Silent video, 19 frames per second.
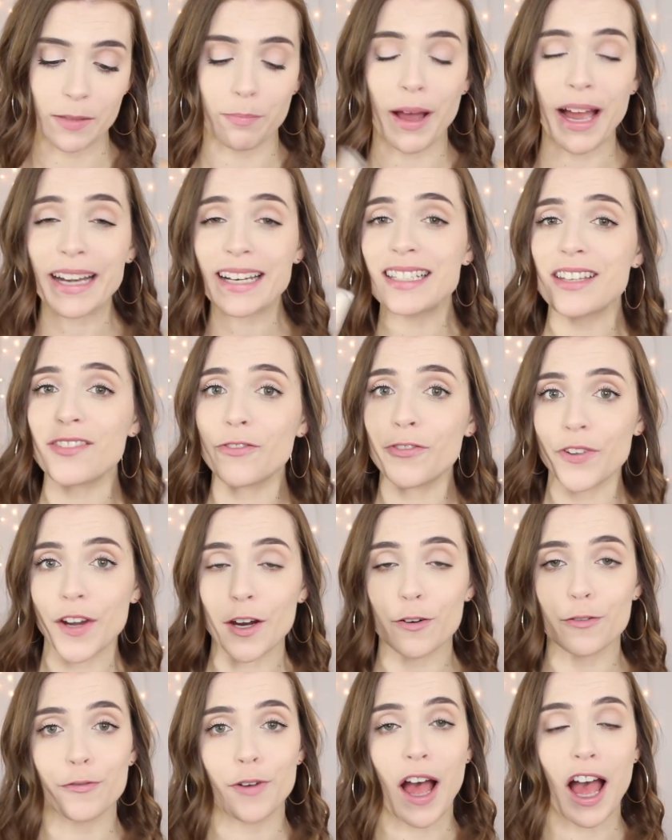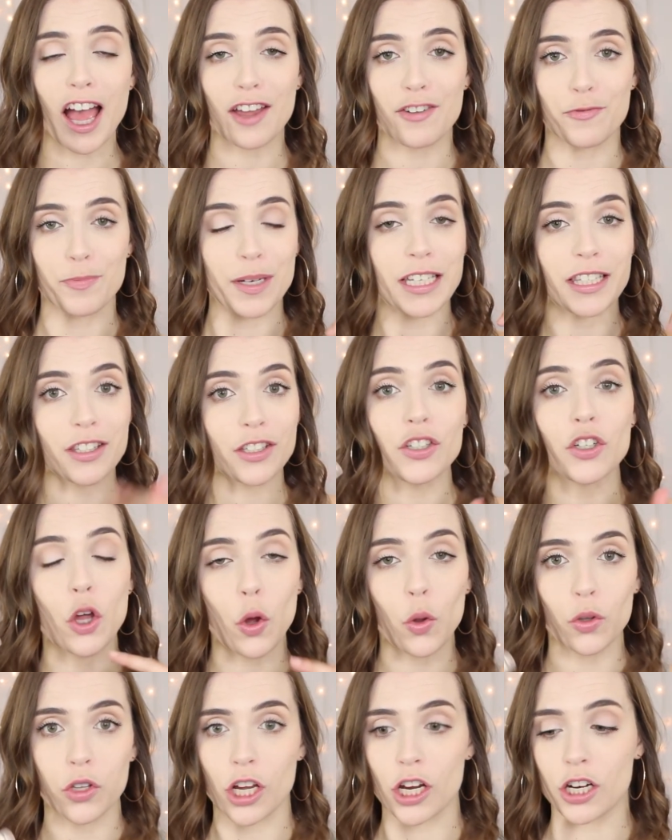Mine is in Fair 5, but it's
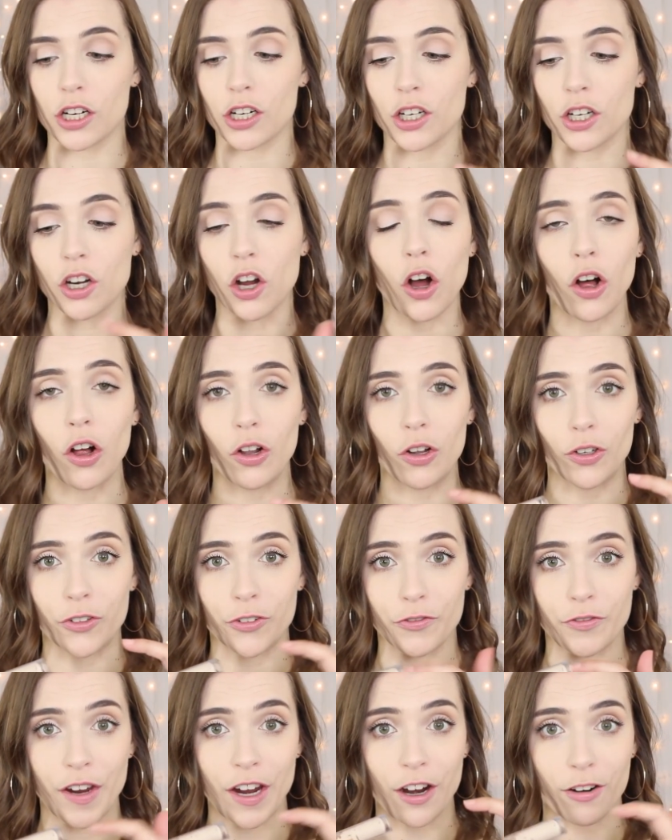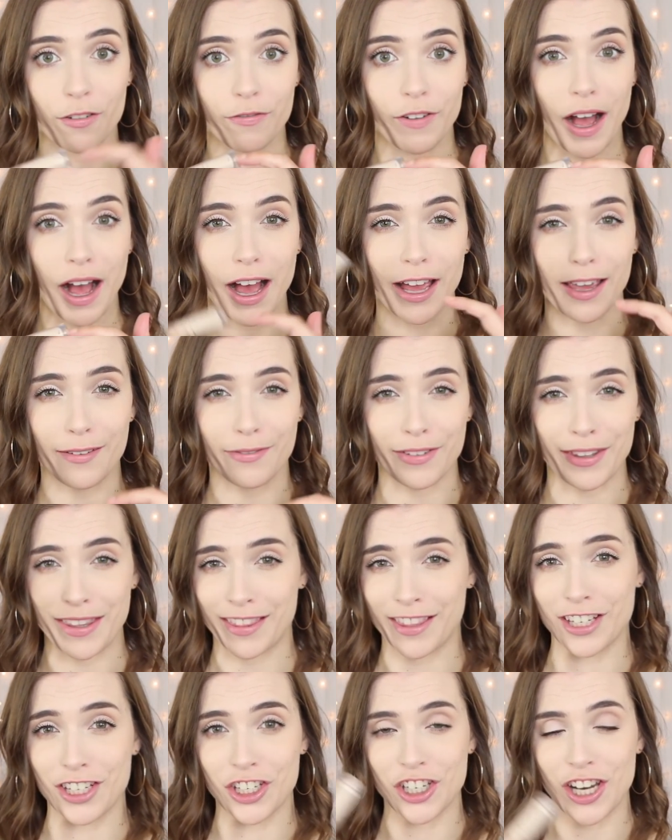no longer called Fair 5,
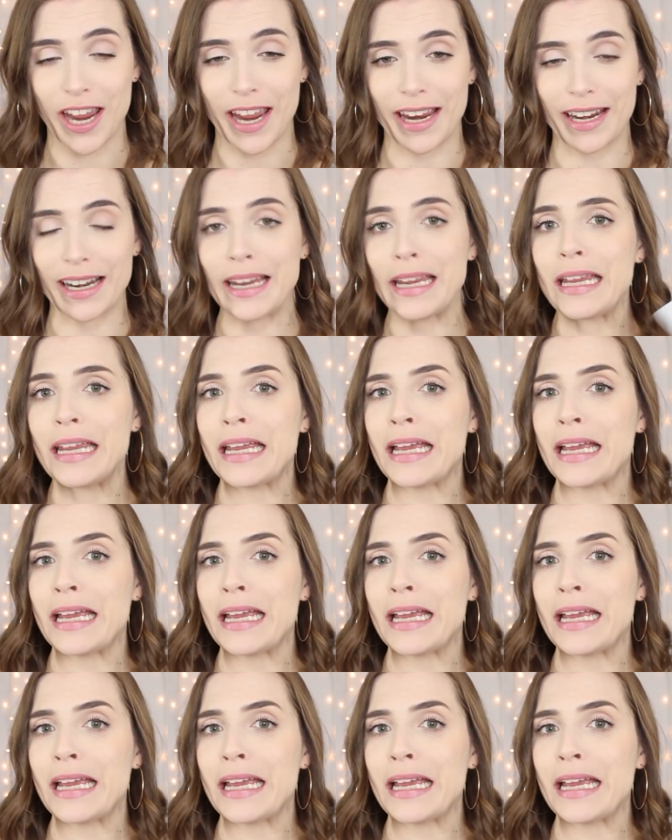this shade.